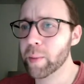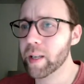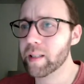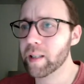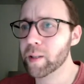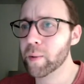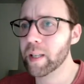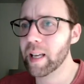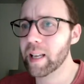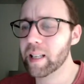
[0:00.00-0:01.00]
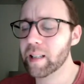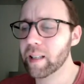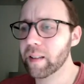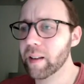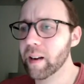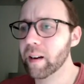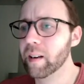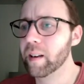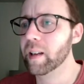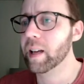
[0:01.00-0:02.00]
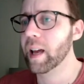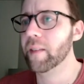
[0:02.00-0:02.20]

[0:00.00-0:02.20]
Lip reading: It's not doing anything there. And